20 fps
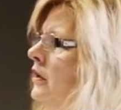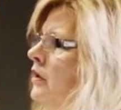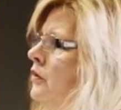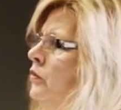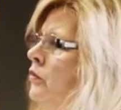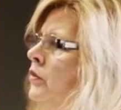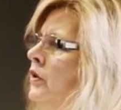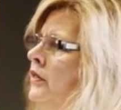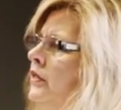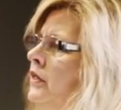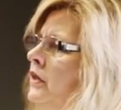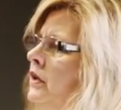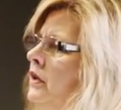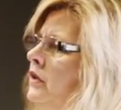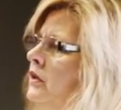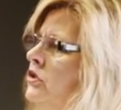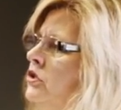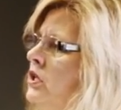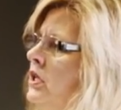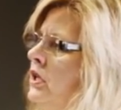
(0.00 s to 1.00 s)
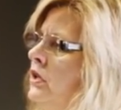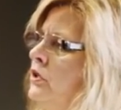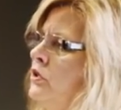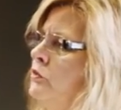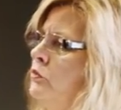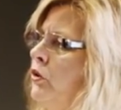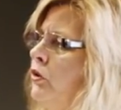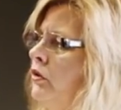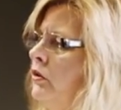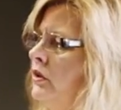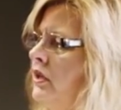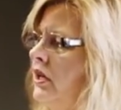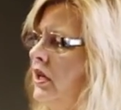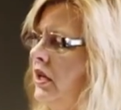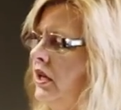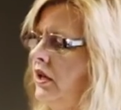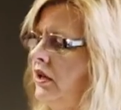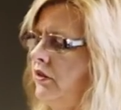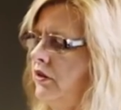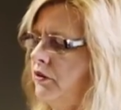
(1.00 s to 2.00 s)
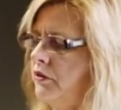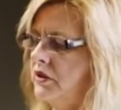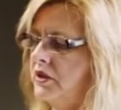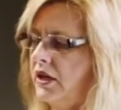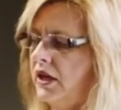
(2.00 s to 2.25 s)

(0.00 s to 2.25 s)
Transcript: With the change mold key, there is a